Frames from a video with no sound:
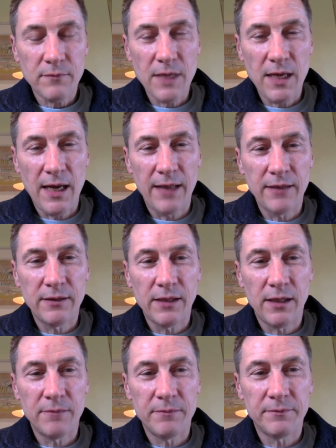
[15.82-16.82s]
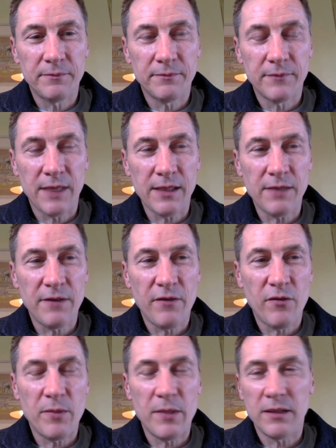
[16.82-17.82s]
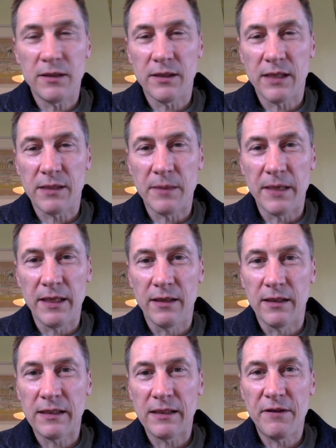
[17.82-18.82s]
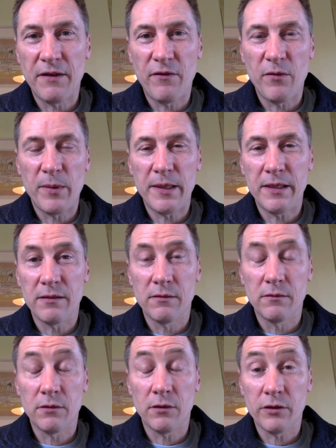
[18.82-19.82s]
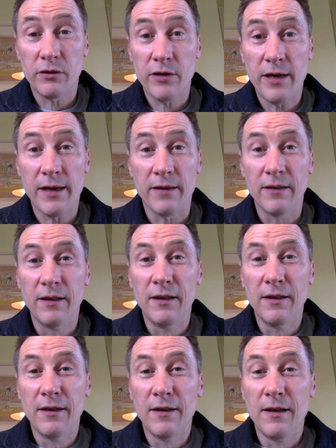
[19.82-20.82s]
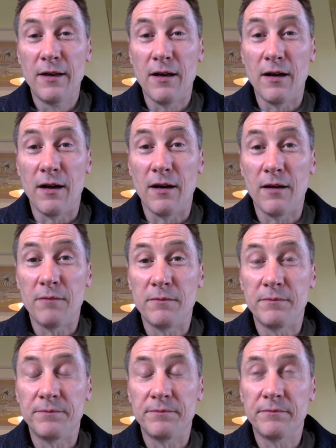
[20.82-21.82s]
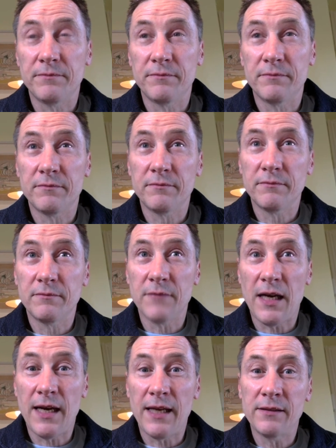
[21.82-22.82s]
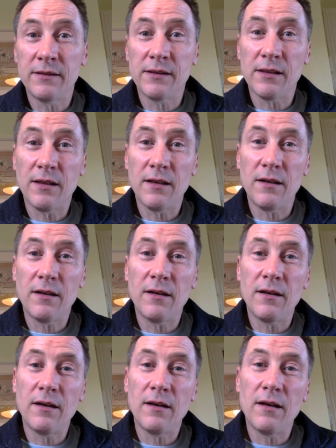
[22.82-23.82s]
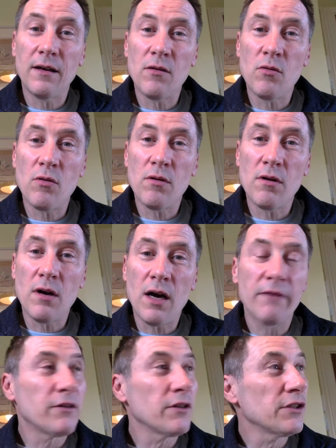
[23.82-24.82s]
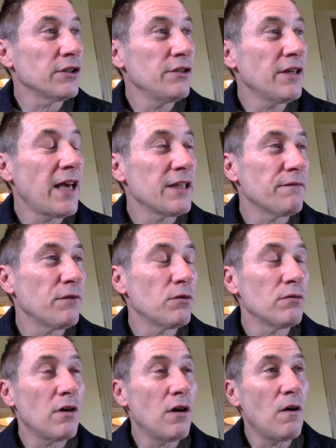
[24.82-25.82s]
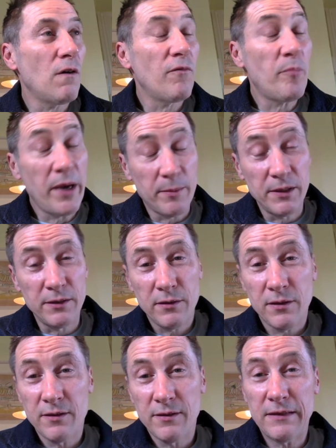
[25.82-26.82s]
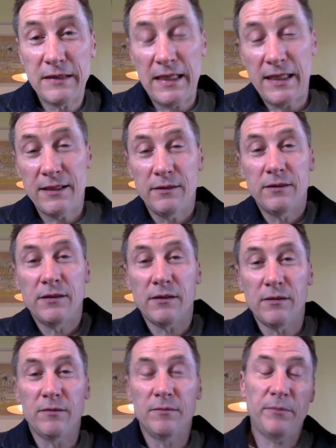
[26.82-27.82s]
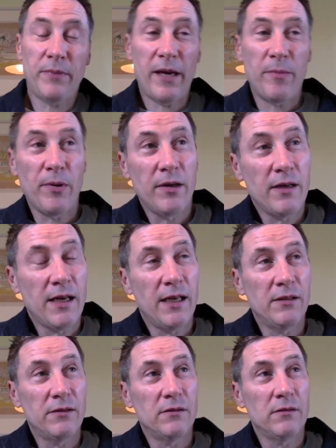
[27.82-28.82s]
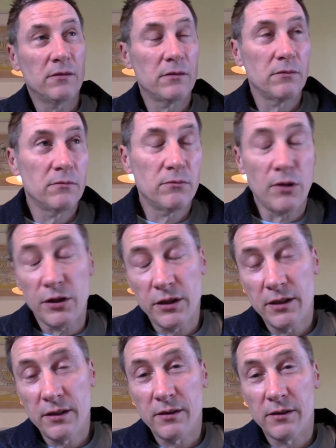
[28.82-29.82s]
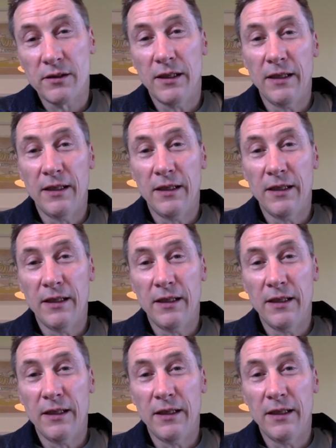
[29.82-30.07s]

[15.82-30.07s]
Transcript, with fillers: And um, as I've never been to Tasmania, as I've never been to Australia, um, and I've got a suitcase full of pigments and paper and brushes